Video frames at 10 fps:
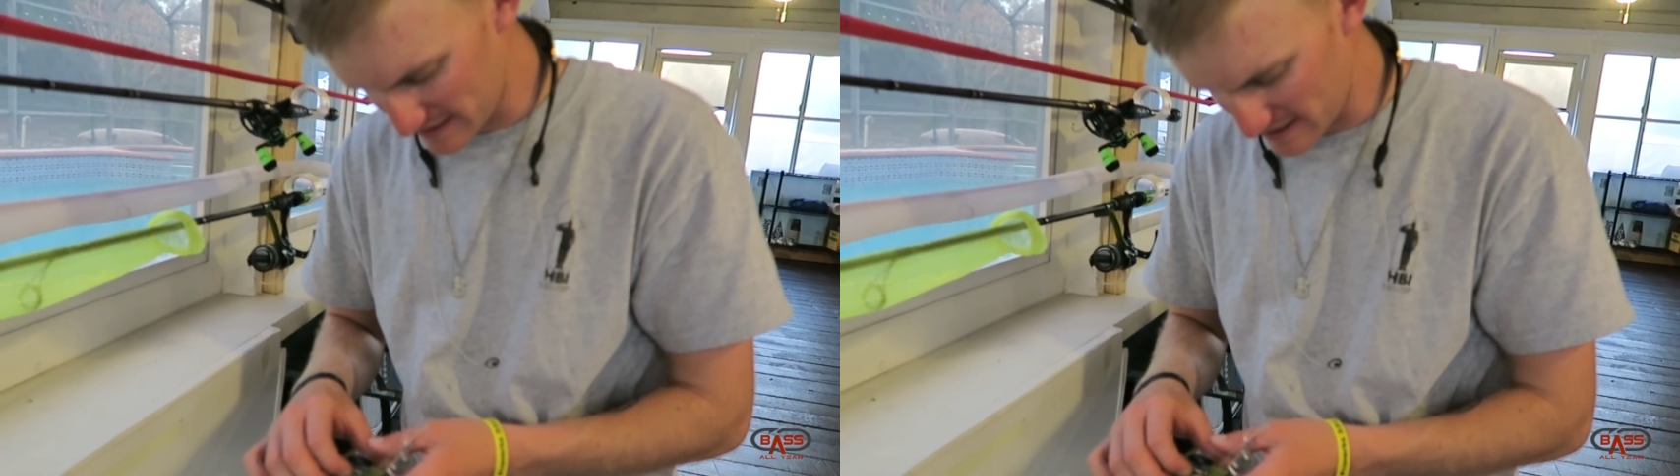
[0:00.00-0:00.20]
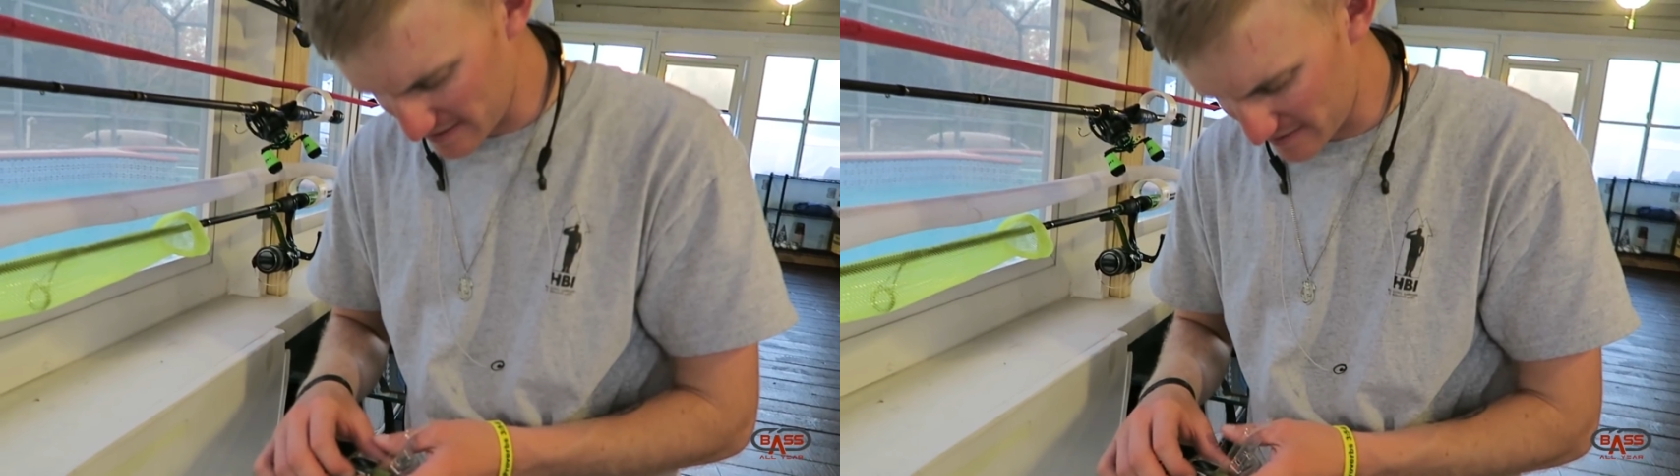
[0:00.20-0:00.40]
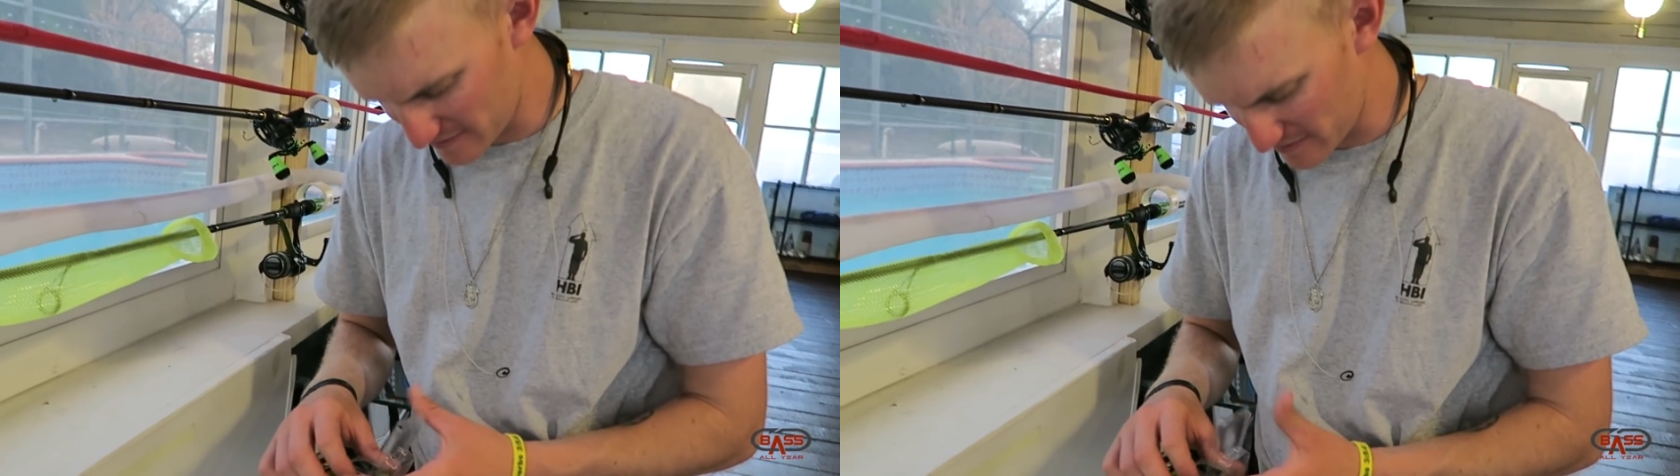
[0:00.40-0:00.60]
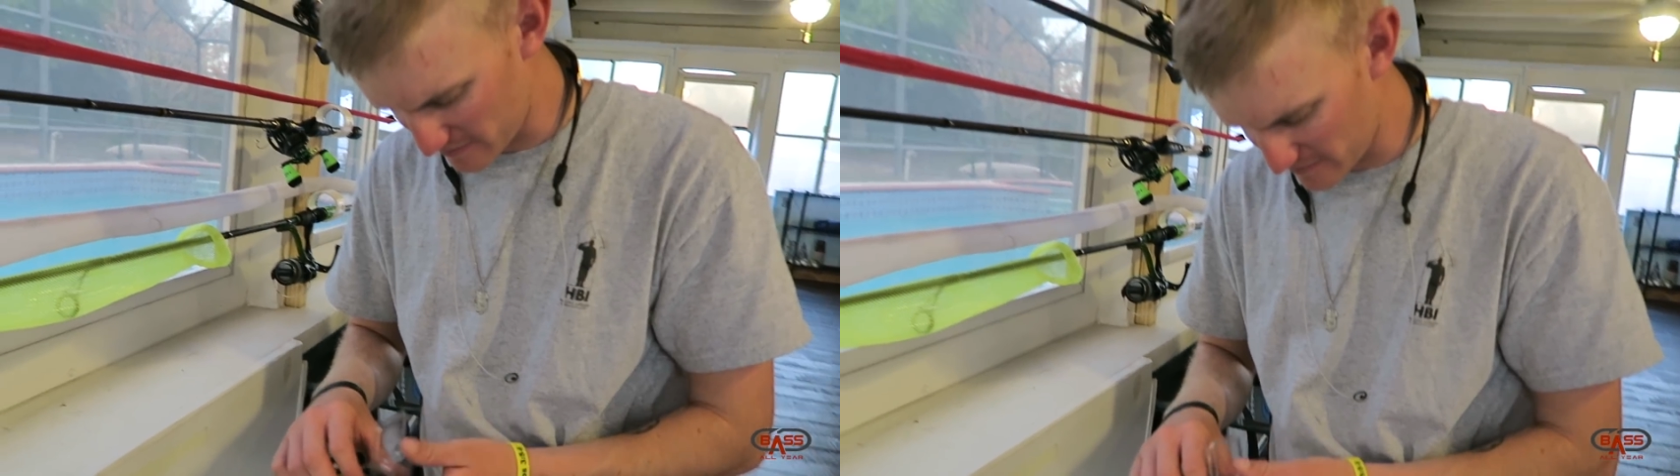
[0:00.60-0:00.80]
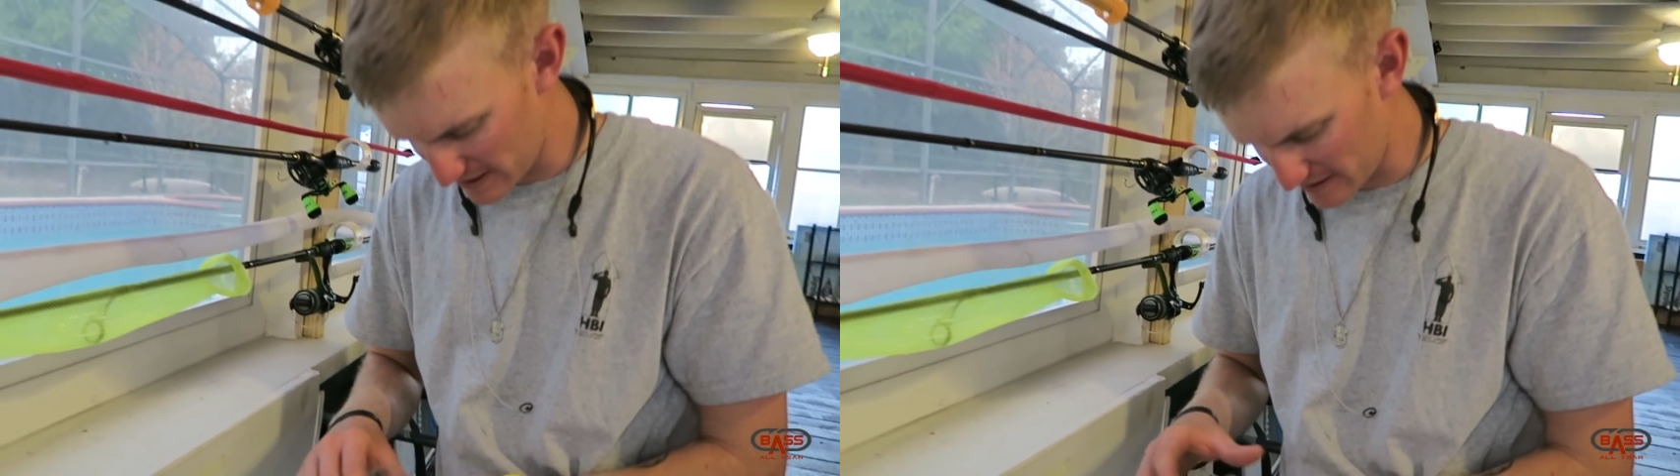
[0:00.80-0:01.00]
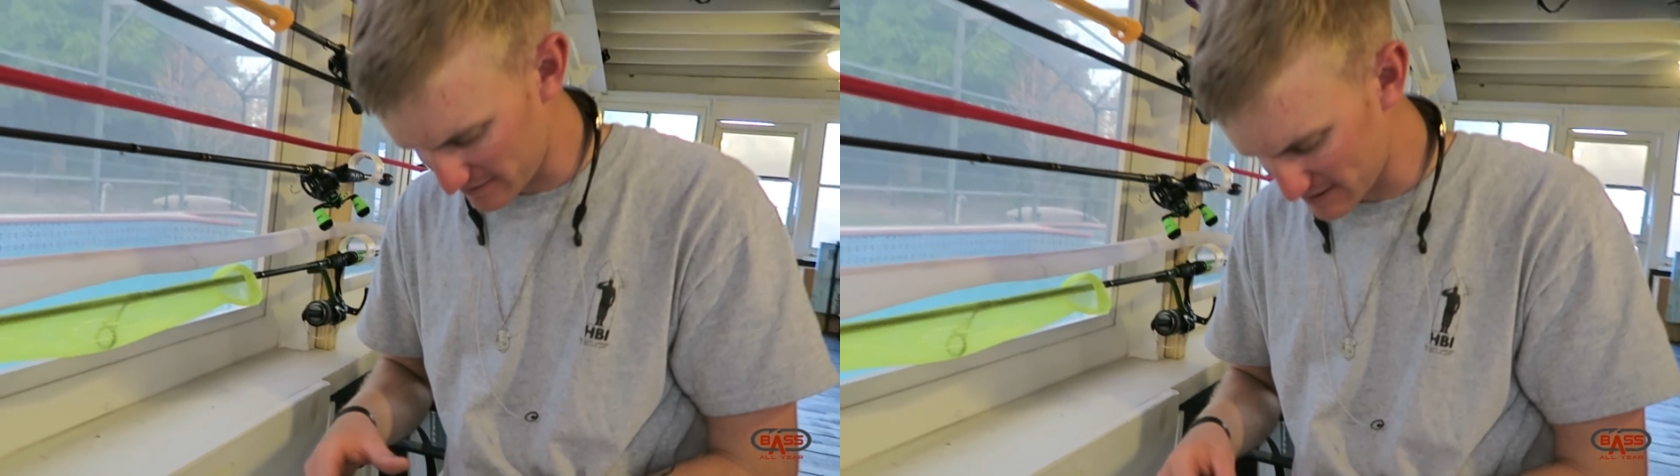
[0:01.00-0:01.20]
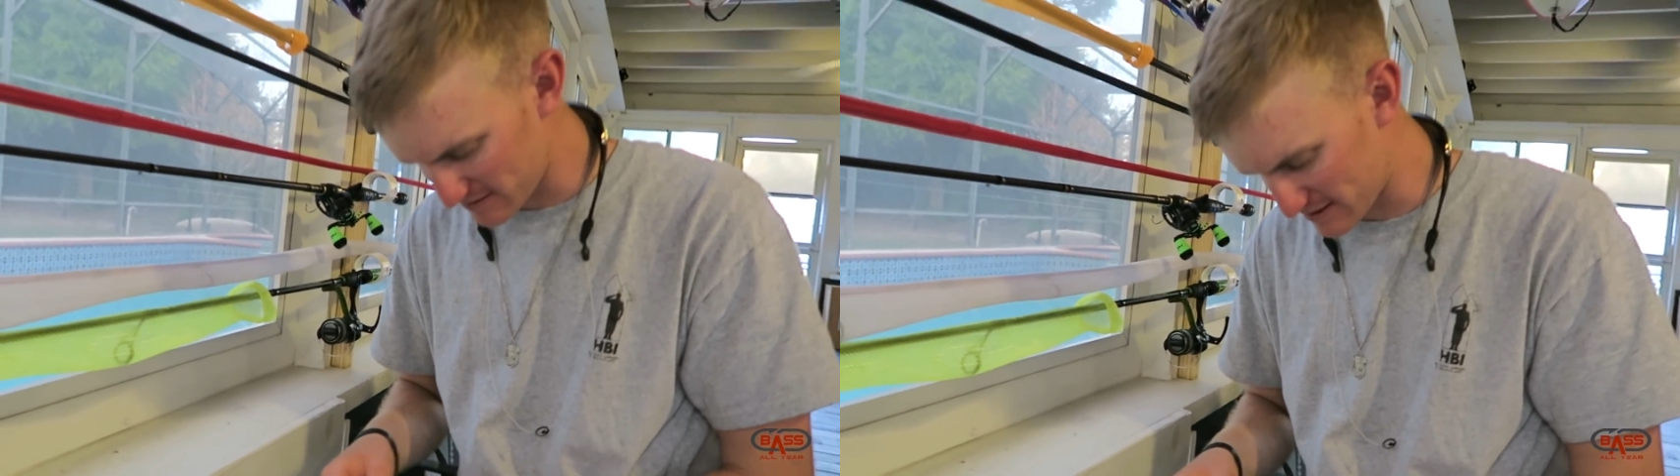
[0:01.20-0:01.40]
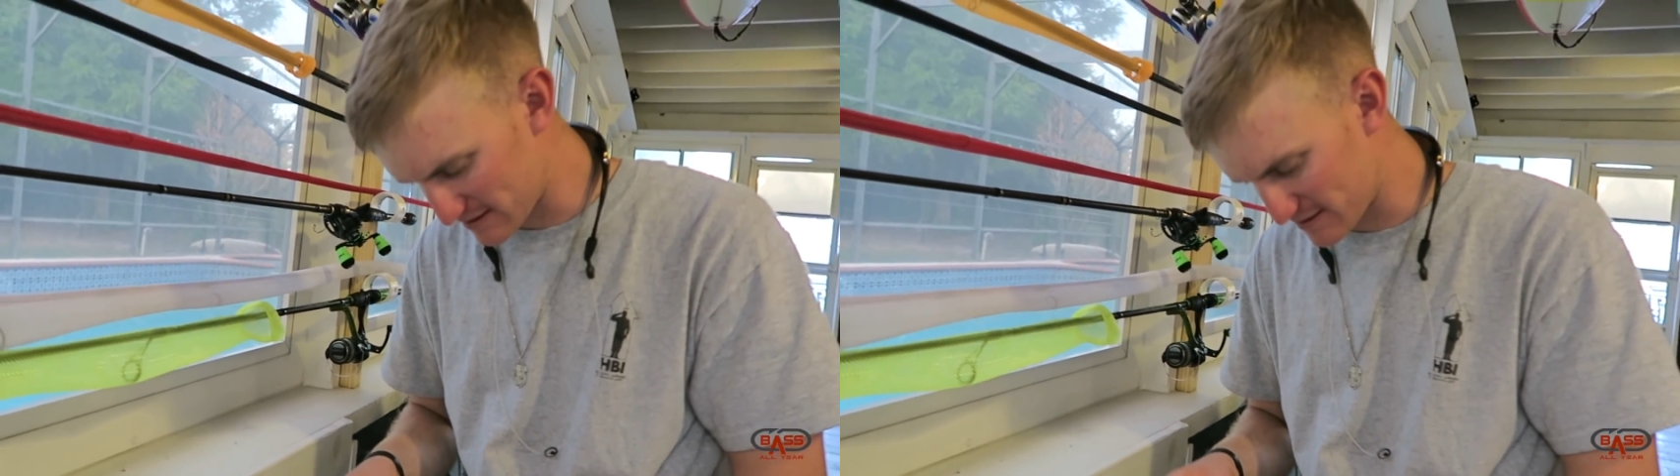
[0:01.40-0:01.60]
that I have ever found on
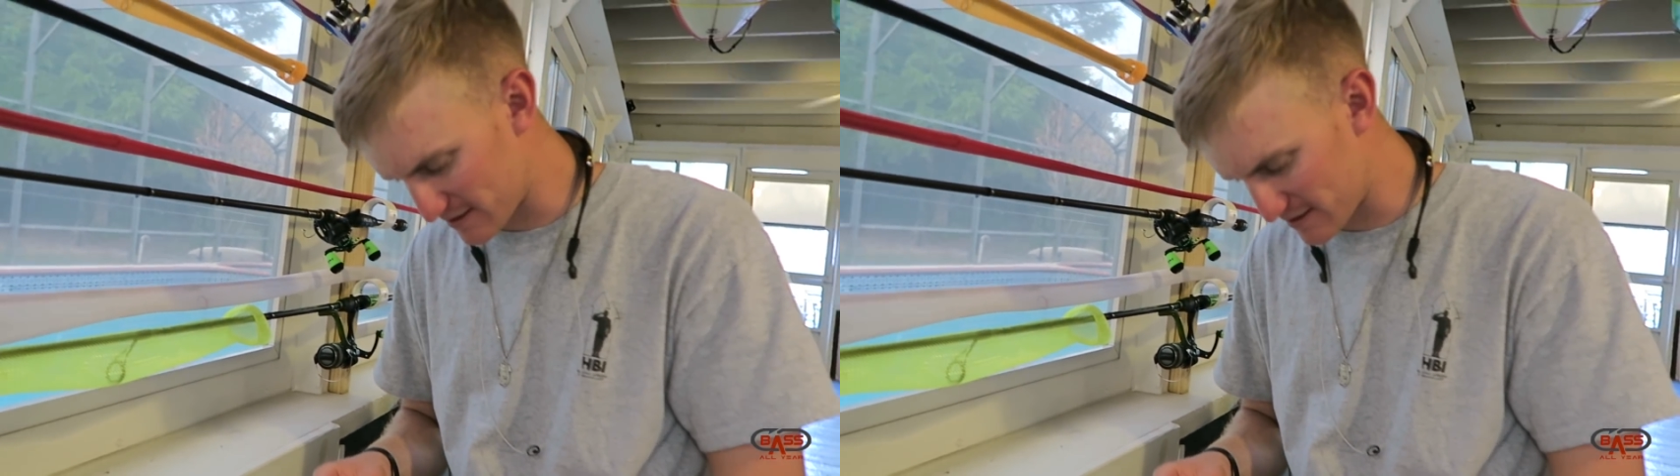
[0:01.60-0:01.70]
tungsten.